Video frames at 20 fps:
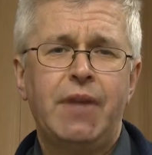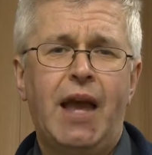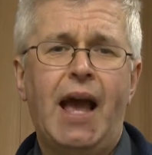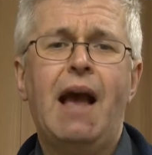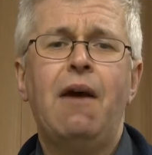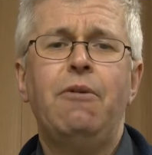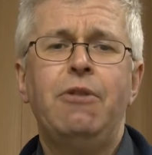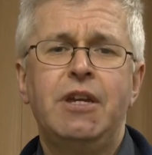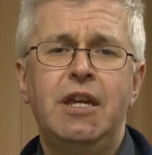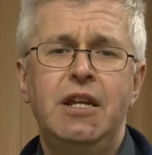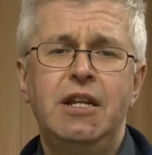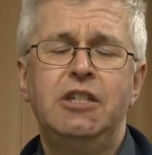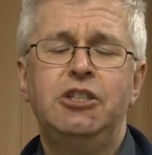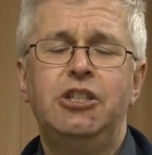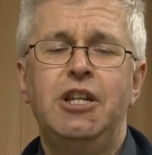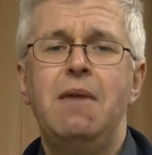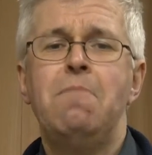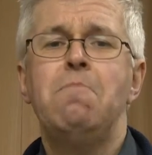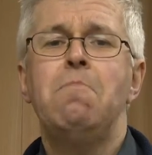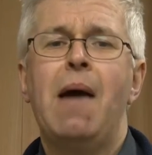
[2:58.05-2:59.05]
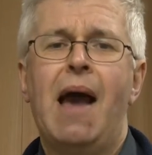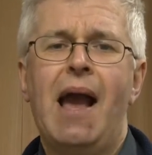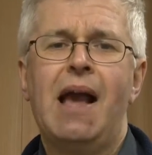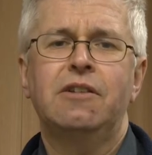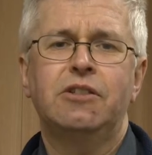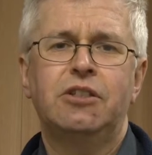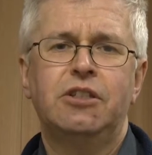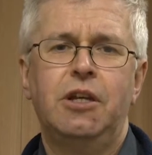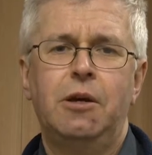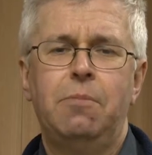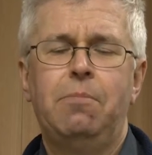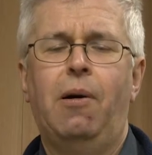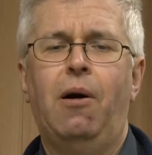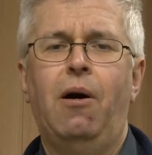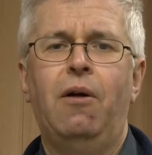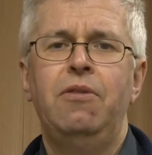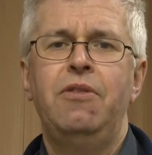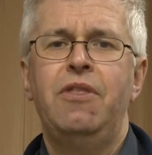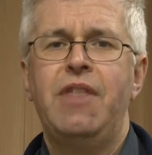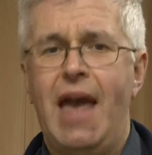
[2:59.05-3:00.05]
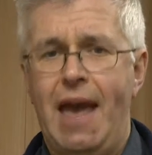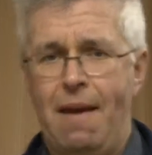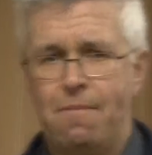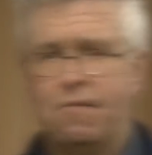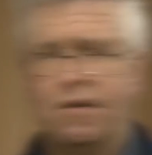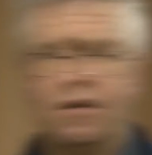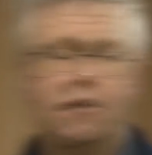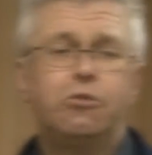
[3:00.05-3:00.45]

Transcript: how the condition impacts upon them.